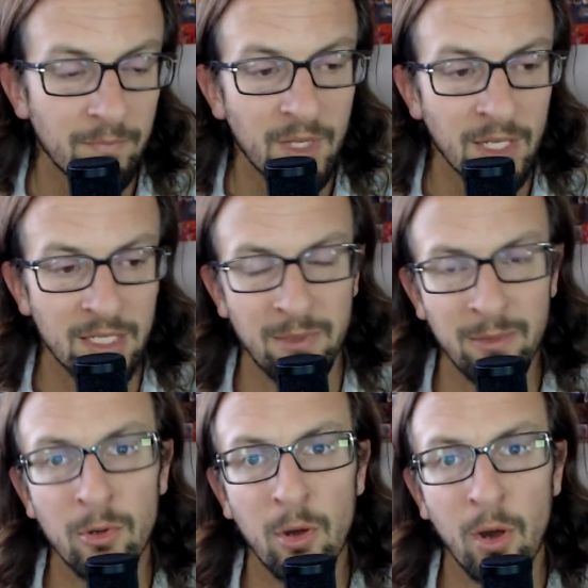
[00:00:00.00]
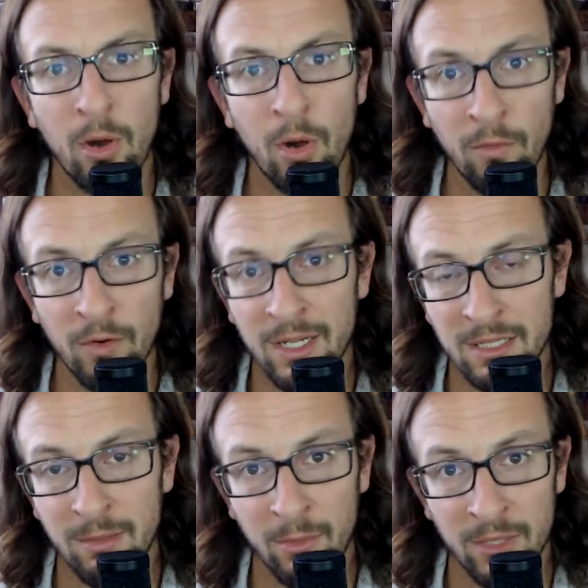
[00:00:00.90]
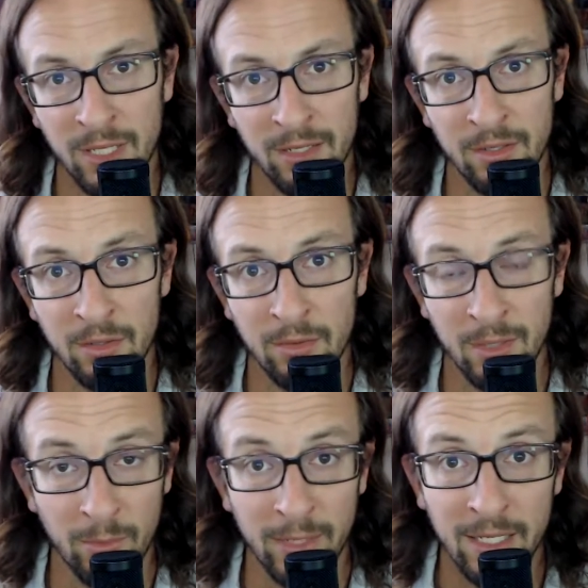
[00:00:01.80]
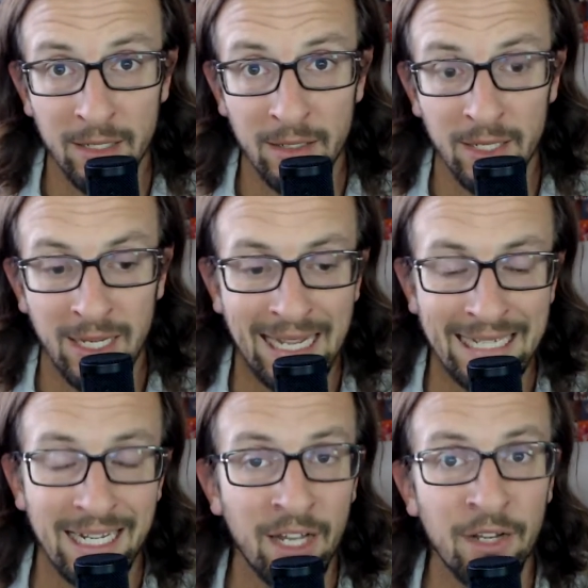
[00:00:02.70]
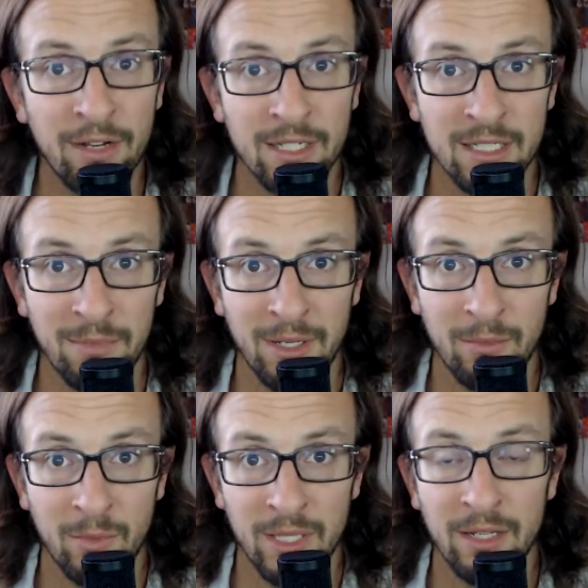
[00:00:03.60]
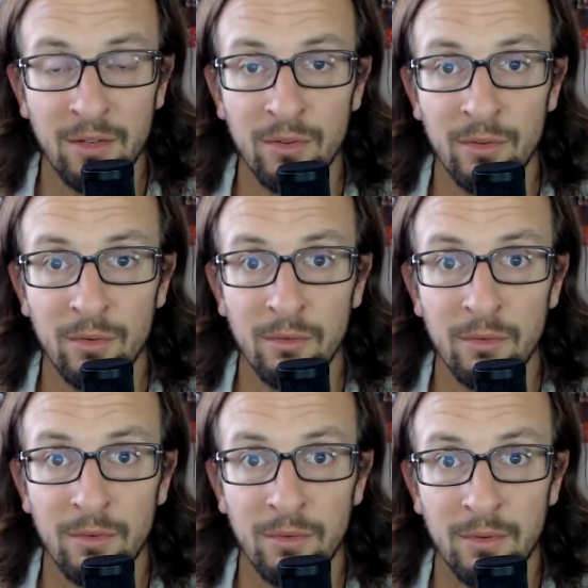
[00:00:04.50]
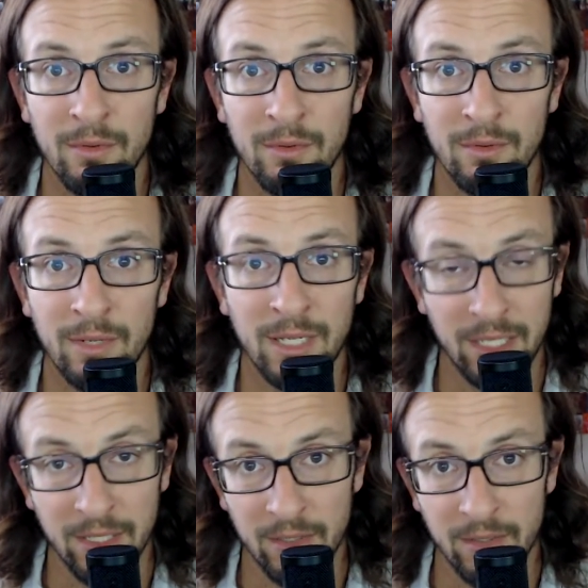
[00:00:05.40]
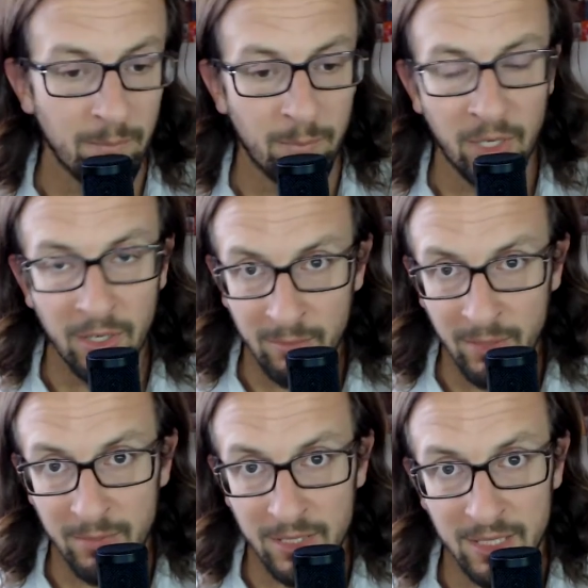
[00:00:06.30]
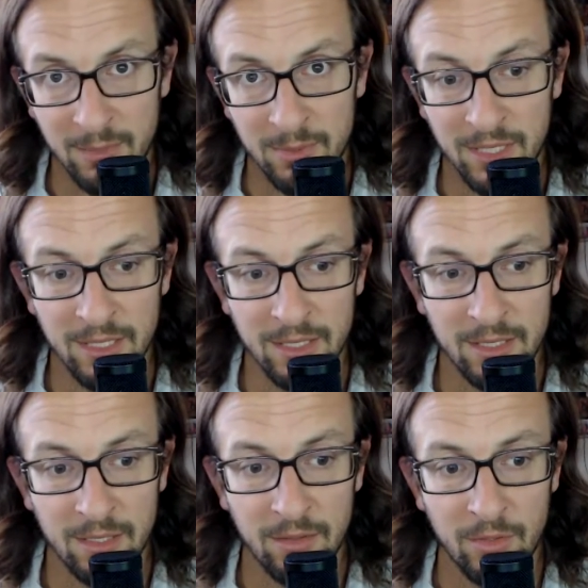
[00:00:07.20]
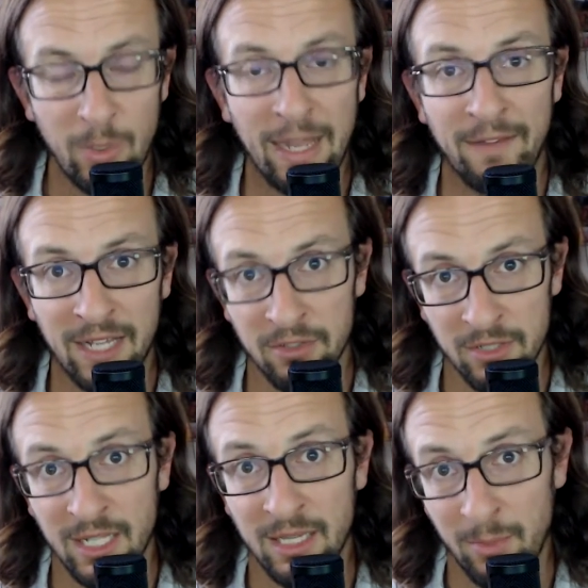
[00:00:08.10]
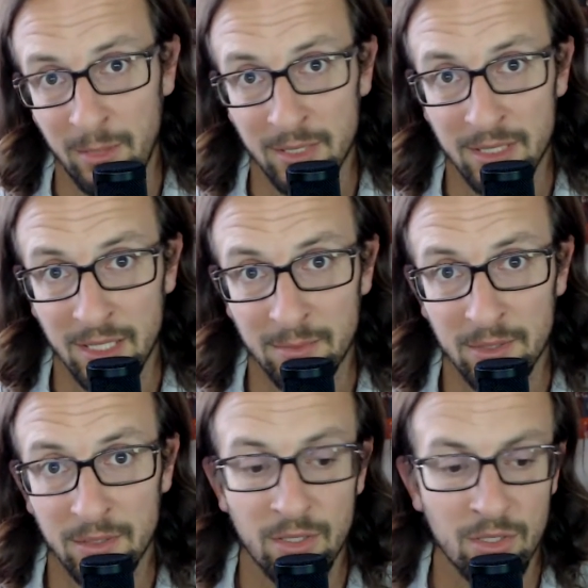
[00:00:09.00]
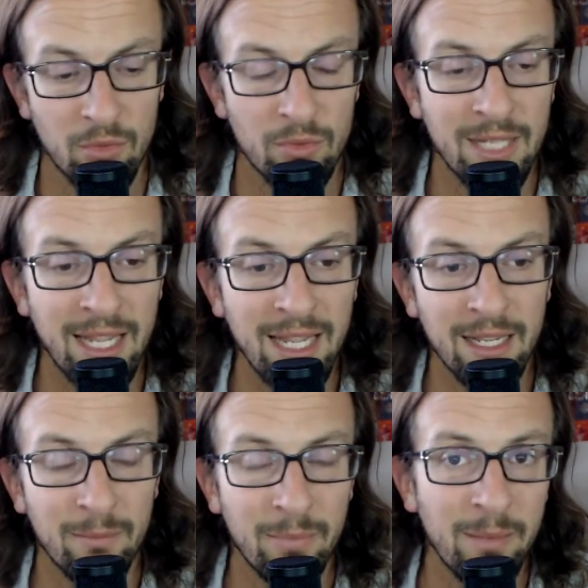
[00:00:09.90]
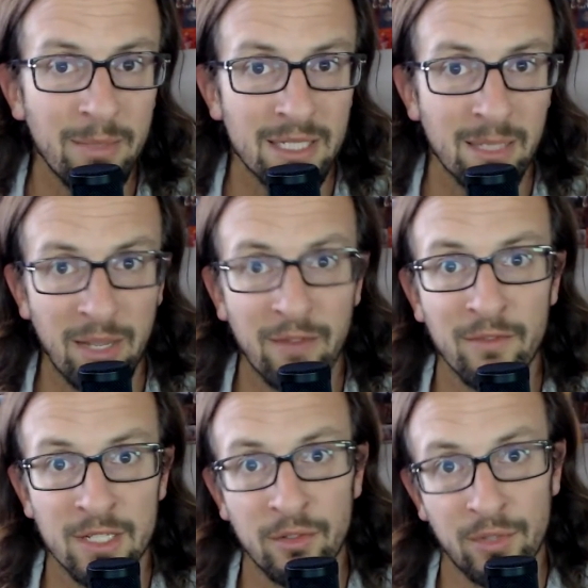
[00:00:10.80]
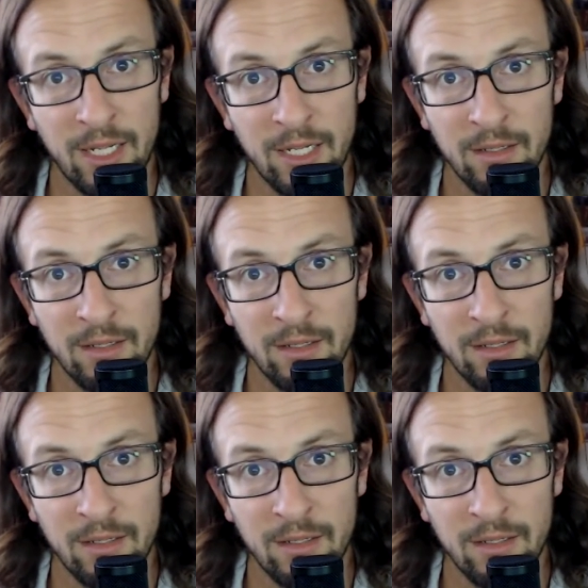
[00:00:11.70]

he says people overestimate what they can do in a week and they underestimate what they can do in a year. Part of the baby steps is you have to actually take the baby steps. So take a baby step every single day.